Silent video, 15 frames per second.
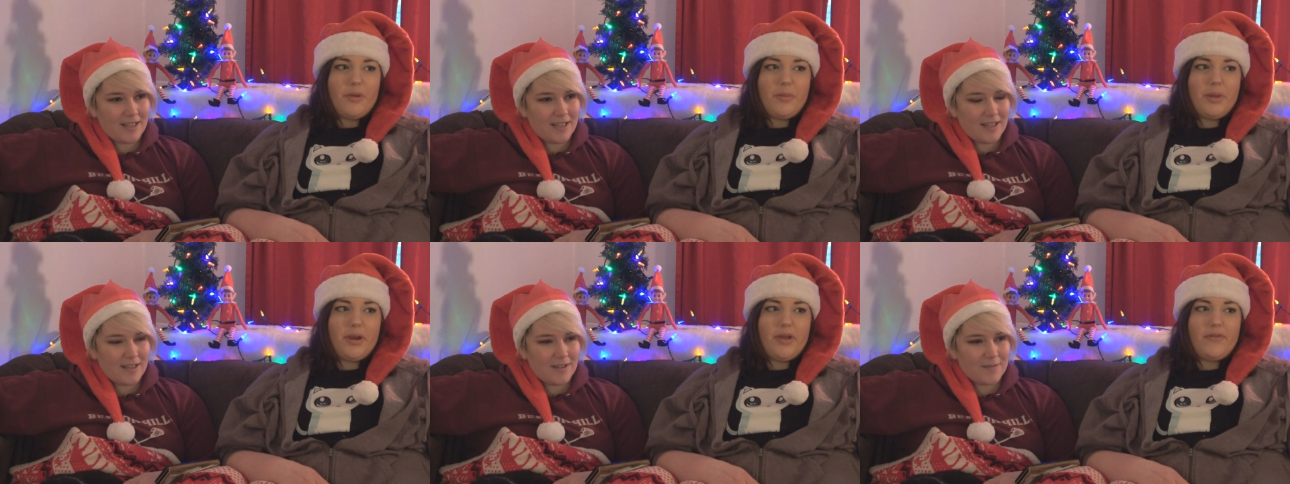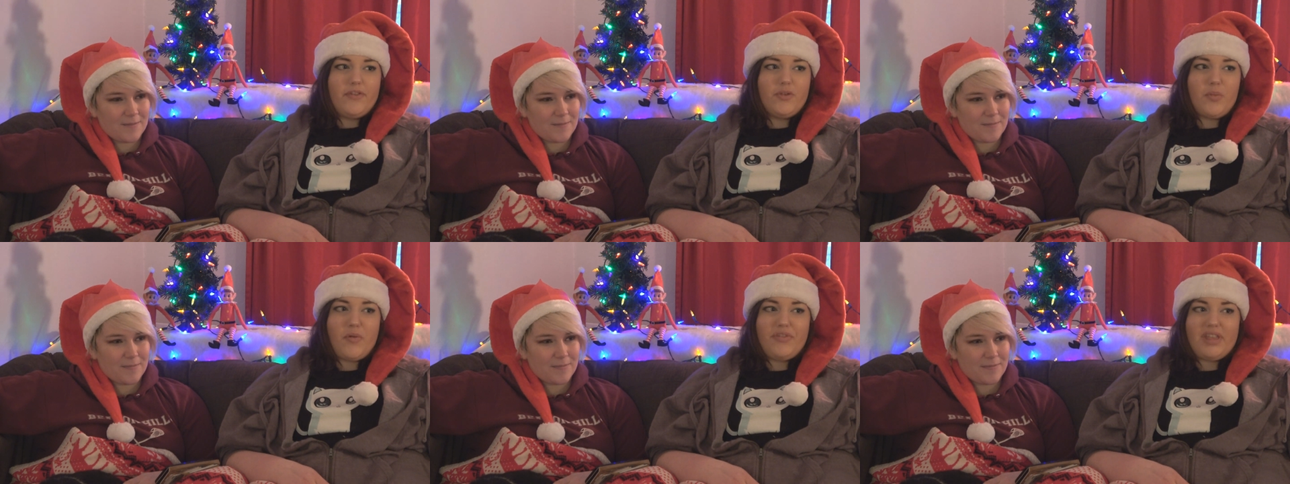
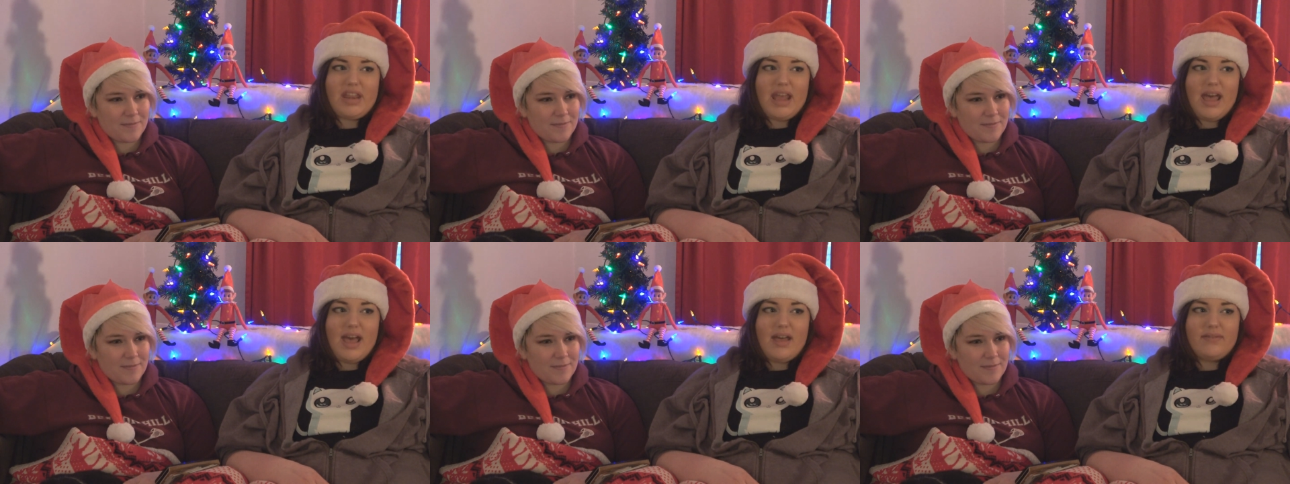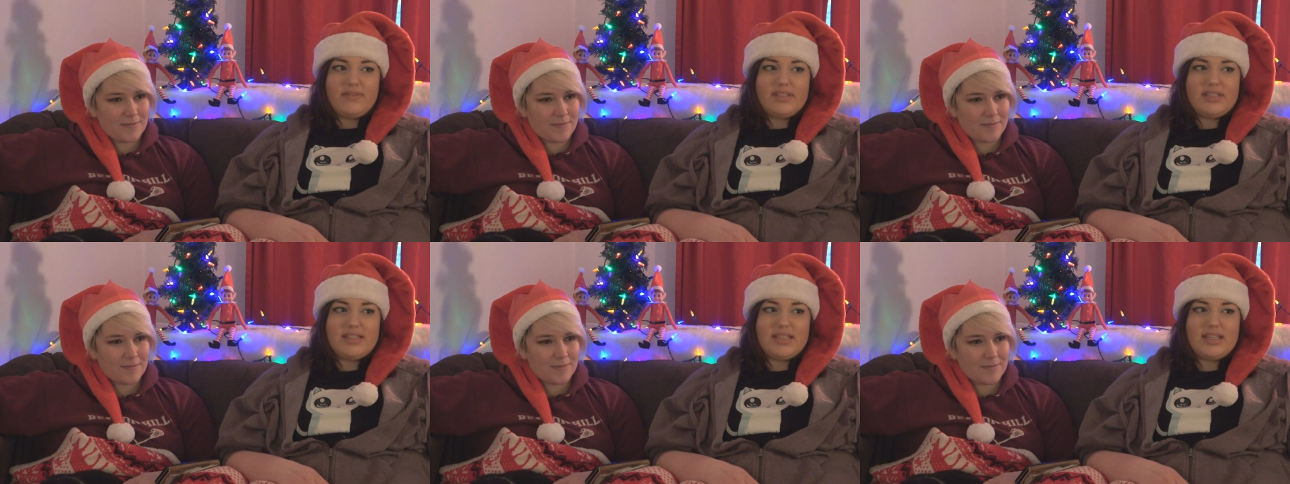Speaker 1: Remember the few movies that
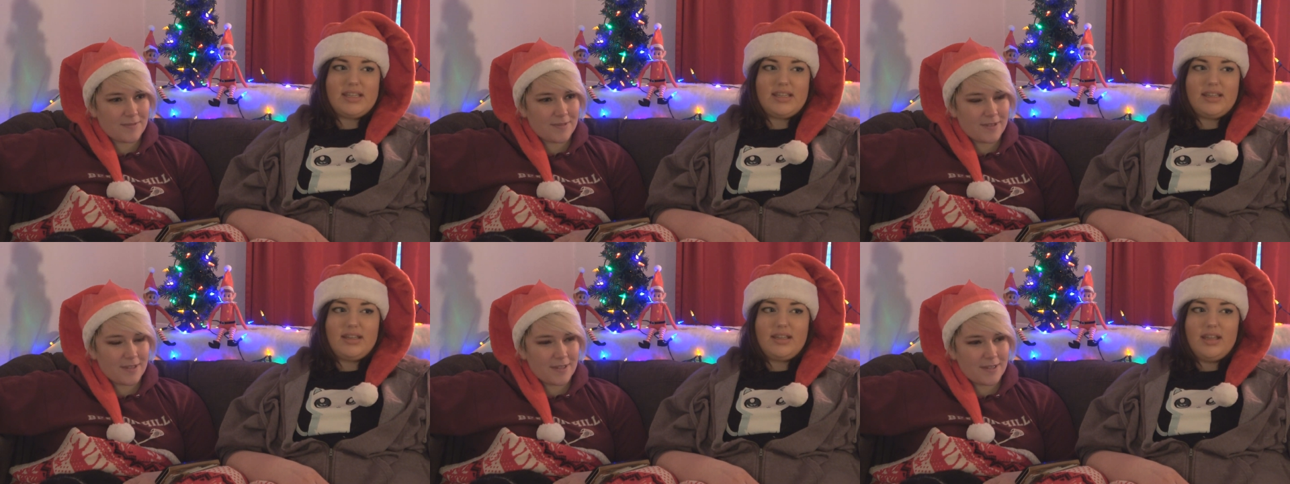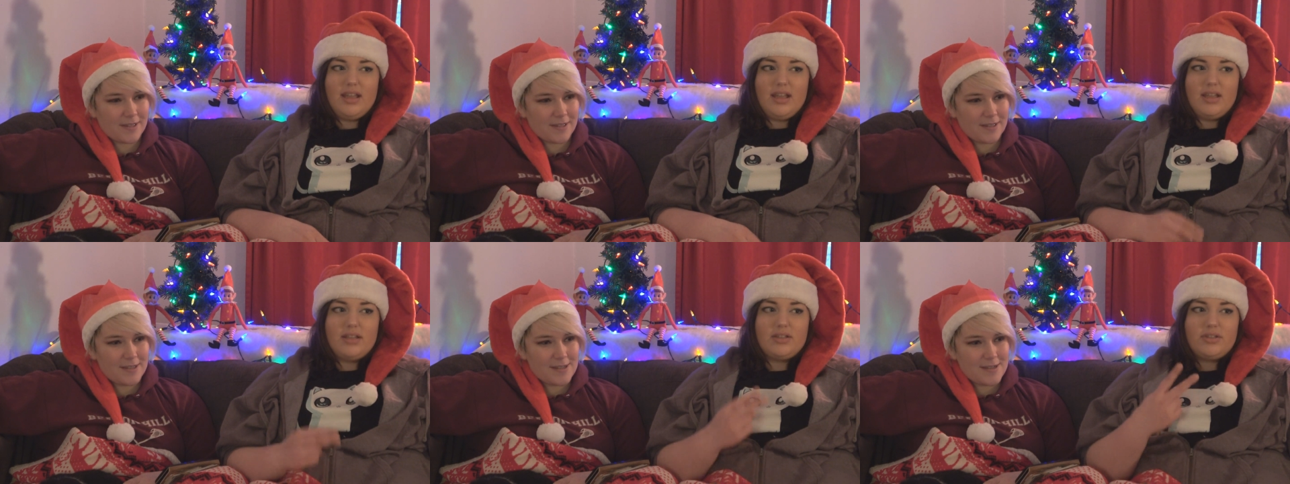I've
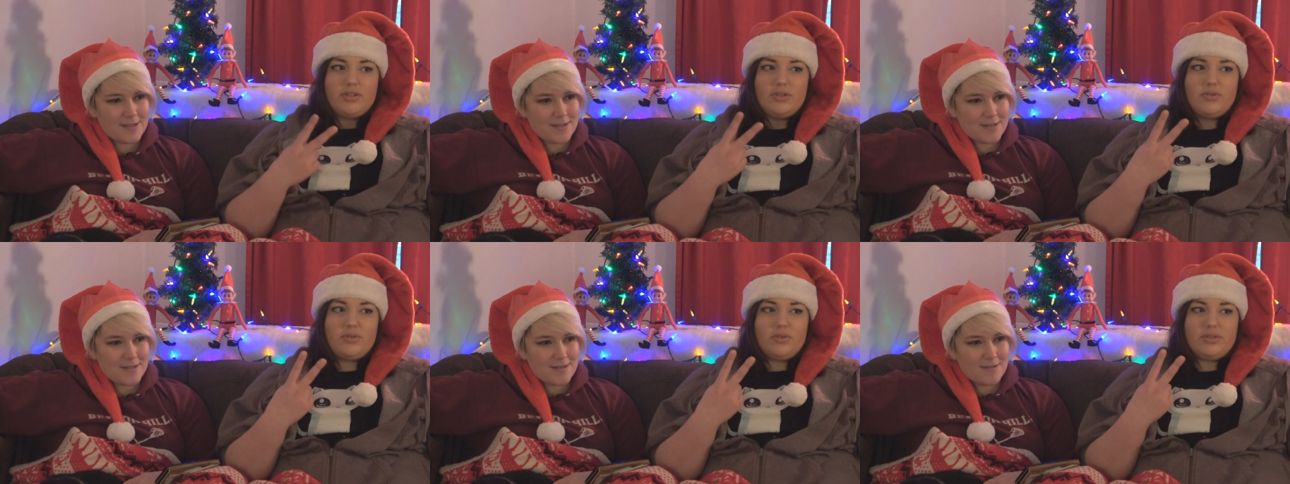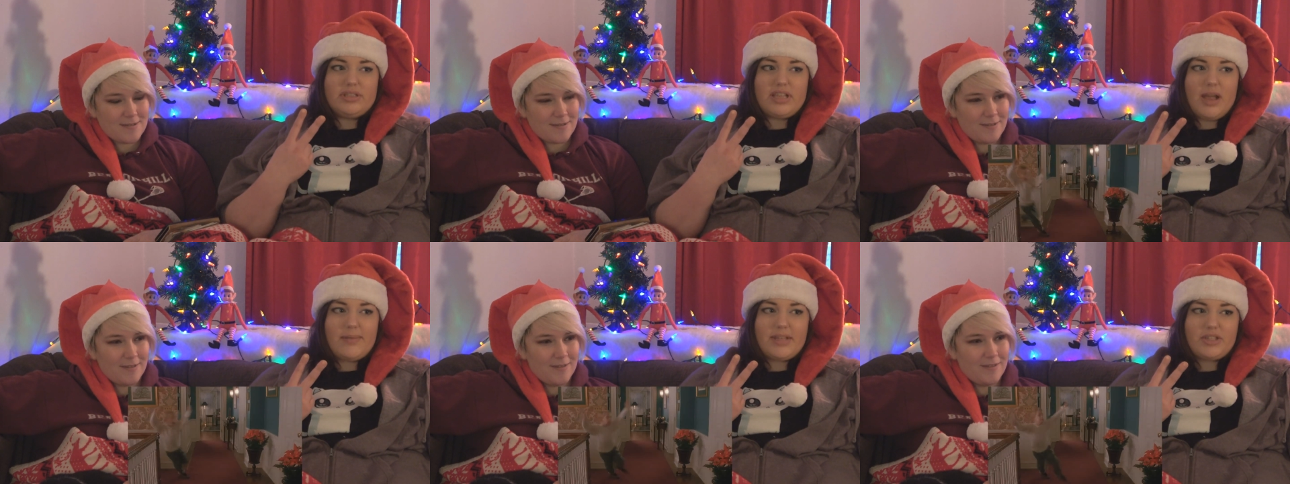seen?
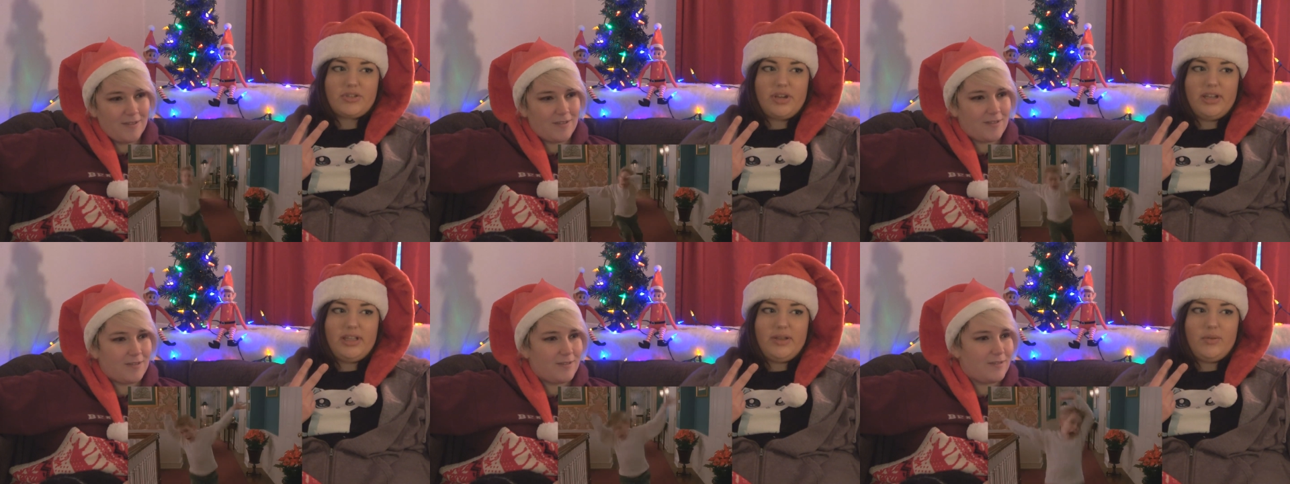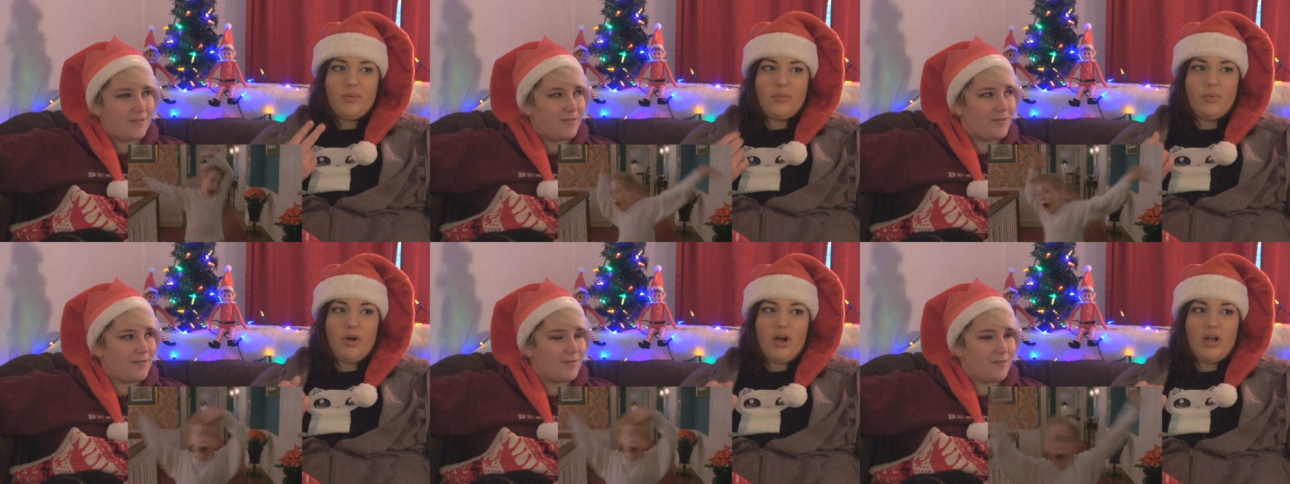Two, Cemetery,
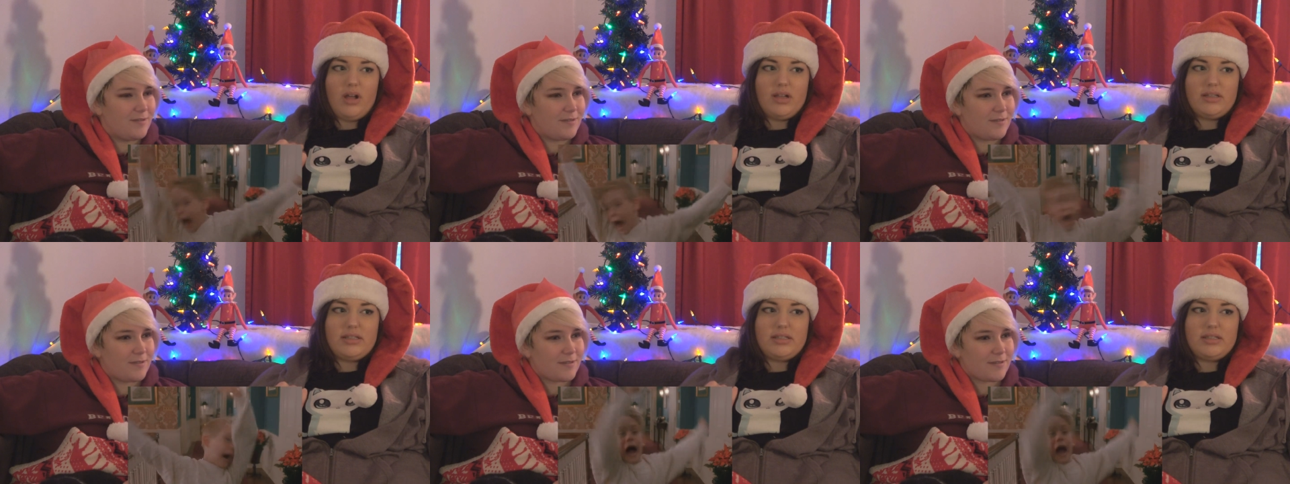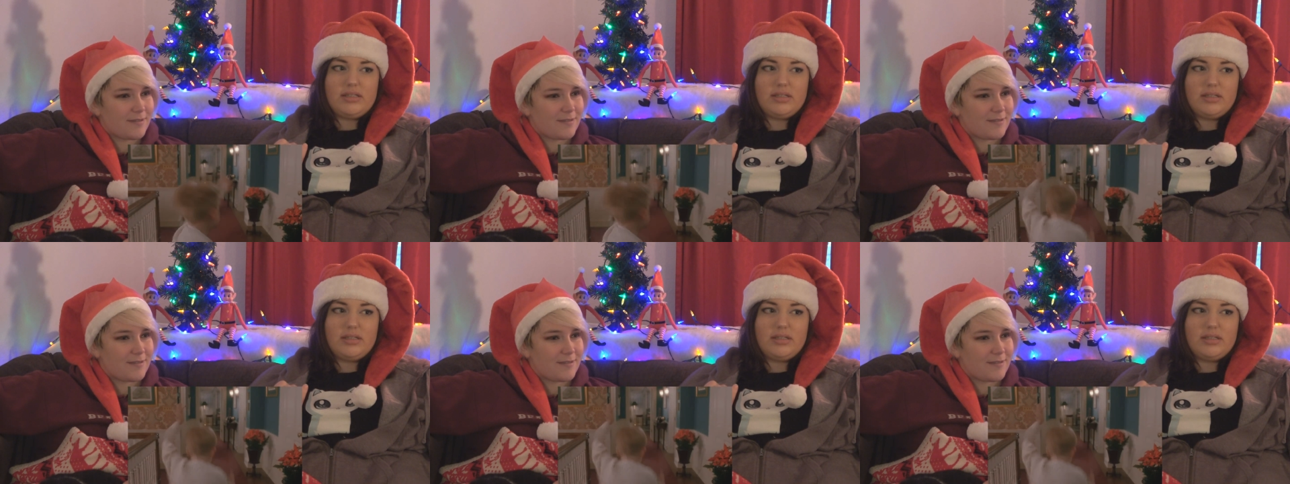one.